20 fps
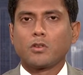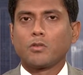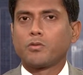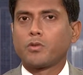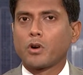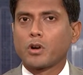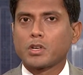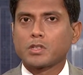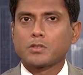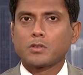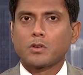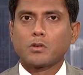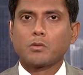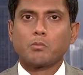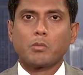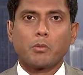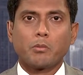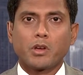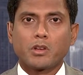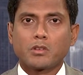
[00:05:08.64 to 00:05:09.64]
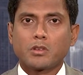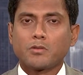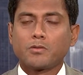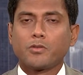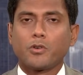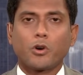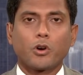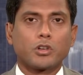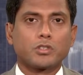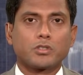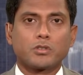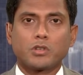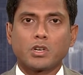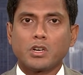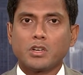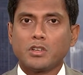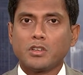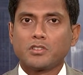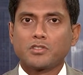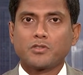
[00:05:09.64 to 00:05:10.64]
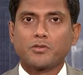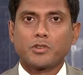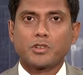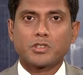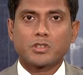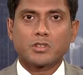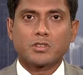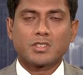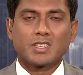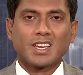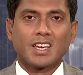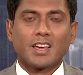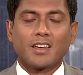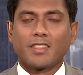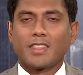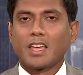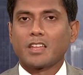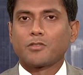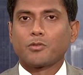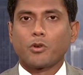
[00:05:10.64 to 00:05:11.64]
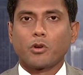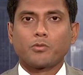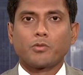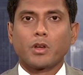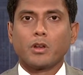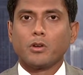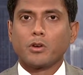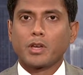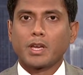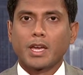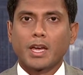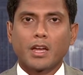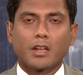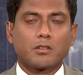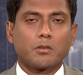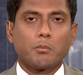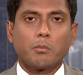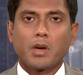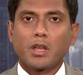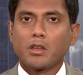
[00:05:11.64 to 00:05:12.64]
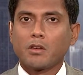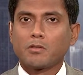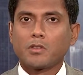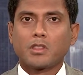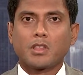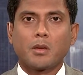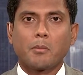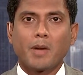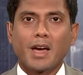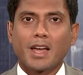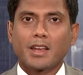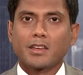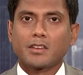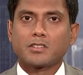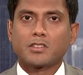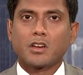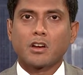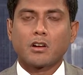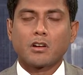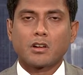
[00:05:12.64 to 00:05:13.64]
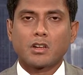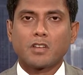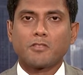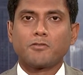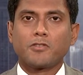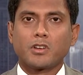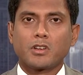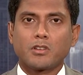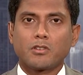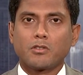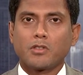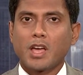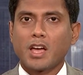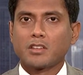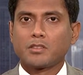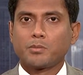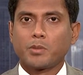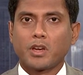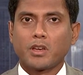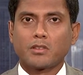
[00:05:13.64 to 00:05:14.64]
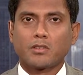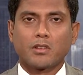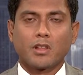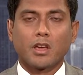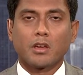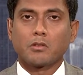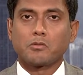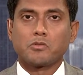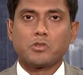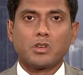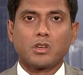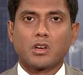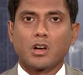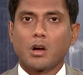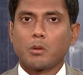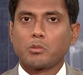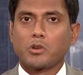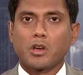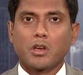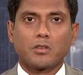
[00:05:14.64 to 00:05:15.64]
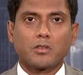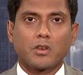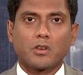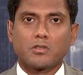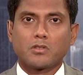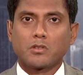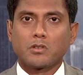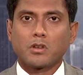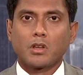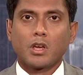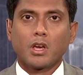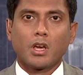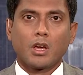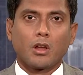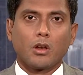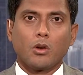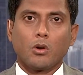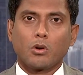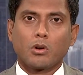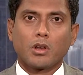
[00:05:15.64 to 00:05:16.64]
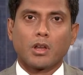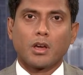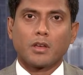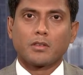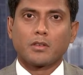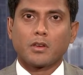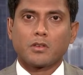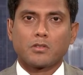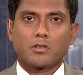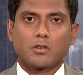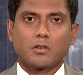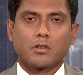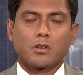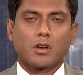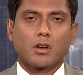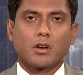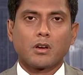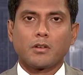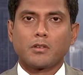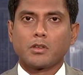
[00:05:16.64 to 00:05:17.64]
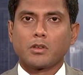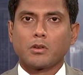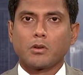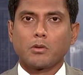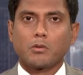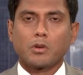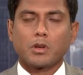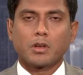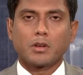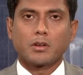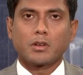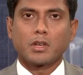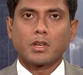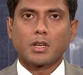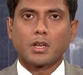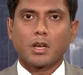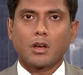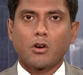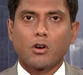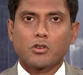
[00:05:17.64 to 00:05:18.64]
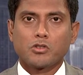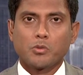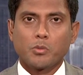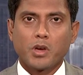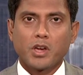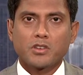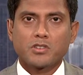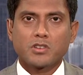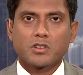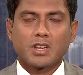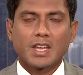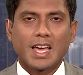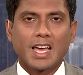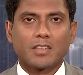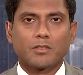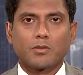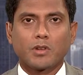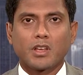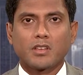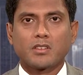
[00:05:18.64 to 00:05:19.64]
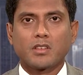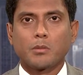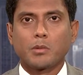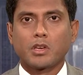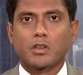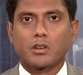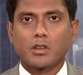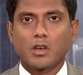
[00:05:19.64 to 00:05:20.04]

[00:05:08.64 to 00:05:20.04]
So focus on momentum, focus on earnings revisions. That's what we're looking at. Many of the thematics currently fit into that space, like decarbonization, localization, uh, you know, uh, automation, as well as right.